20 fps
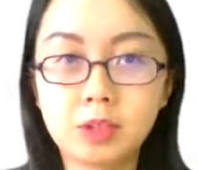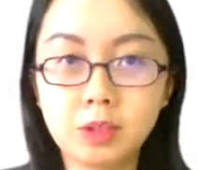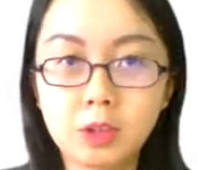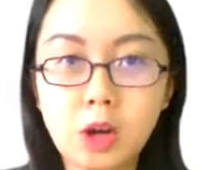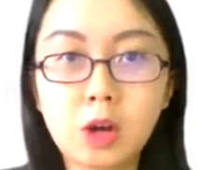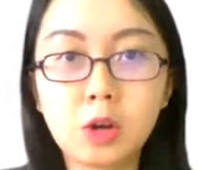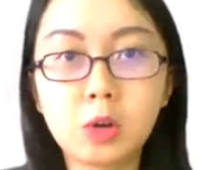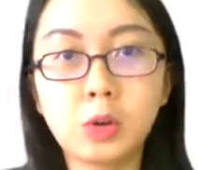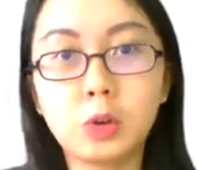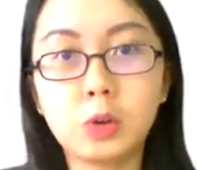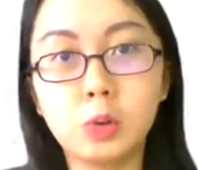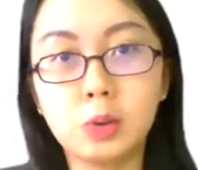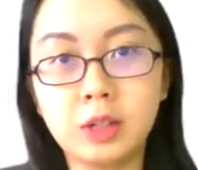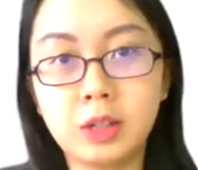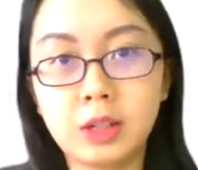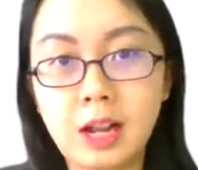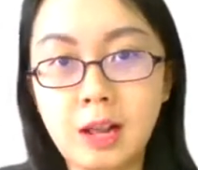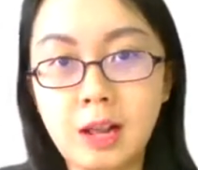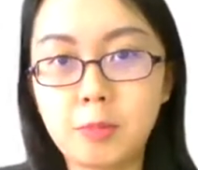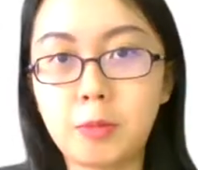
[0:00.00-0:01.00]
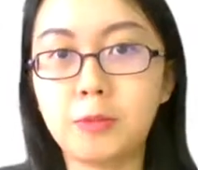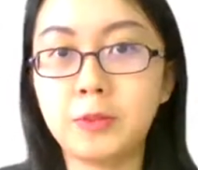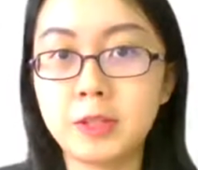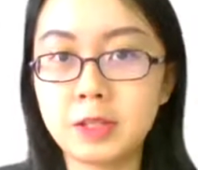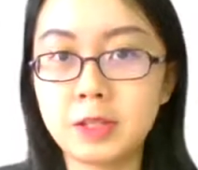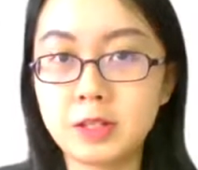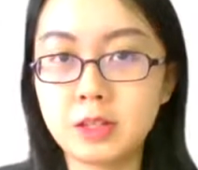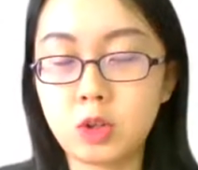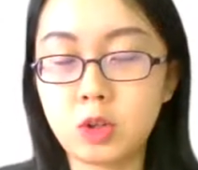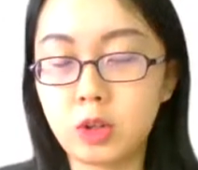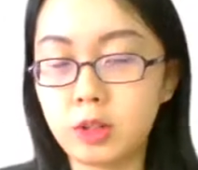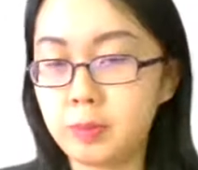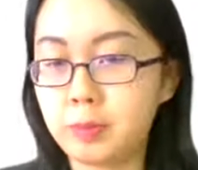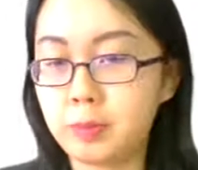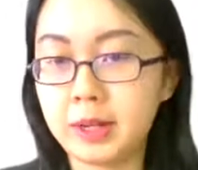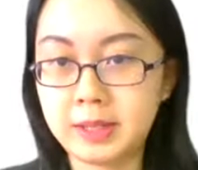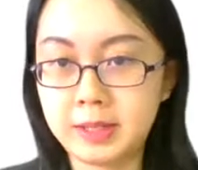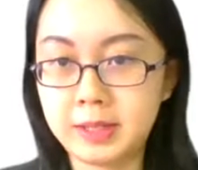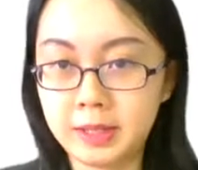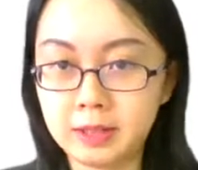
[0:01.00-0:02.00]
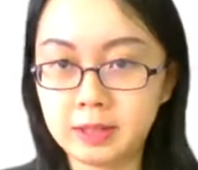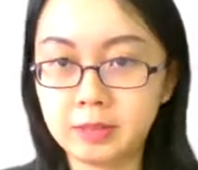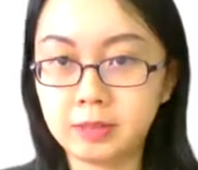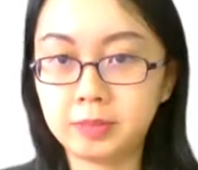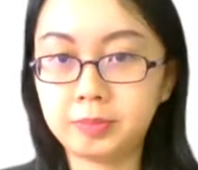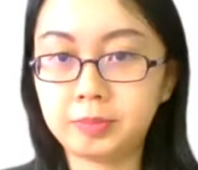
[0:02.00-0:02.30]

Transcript: talk to the club officers or the president.